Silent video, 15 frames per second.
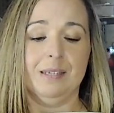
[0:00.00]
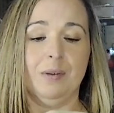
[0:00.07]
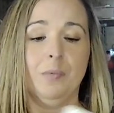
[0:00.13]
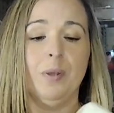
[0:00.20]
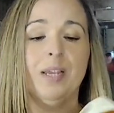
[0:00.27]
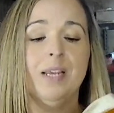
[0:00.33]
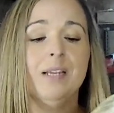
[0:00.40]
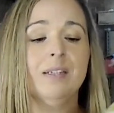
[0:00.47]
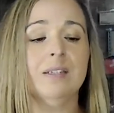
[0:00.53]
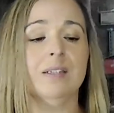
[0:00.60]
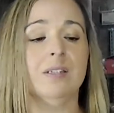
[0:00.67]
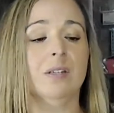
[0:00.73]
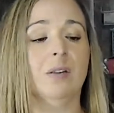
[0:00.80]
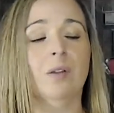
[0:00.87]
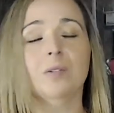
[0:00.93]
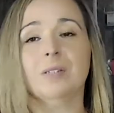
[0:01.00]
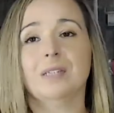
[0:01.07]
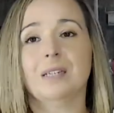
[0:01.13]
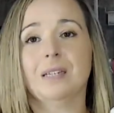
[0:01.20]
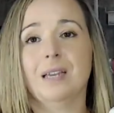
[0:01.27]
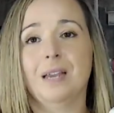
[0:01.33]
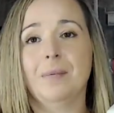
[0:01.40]
we can disclose
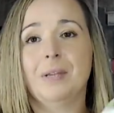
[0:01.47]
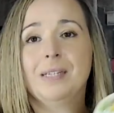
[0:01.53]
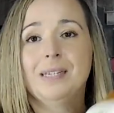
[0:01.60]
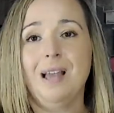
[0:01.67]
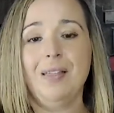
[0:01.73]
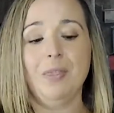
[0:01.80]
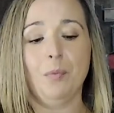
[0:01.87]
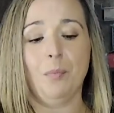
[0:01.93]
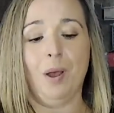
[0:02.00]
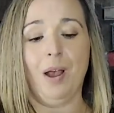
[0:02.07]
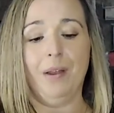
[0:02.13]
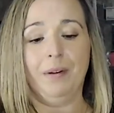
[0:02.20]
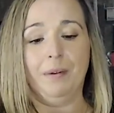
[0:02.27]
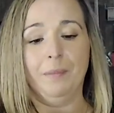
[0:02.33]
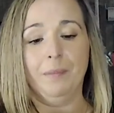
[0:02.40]
it. It's on the bottom.